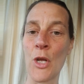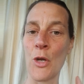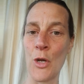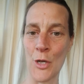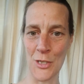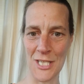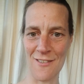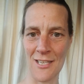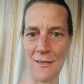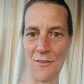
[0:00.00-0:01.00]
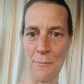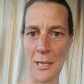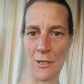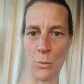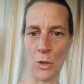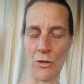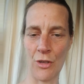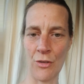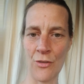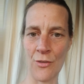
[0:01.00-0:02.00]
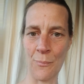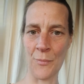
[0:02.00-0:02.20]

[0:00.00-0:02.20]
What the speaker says: noticing if the mind wanders.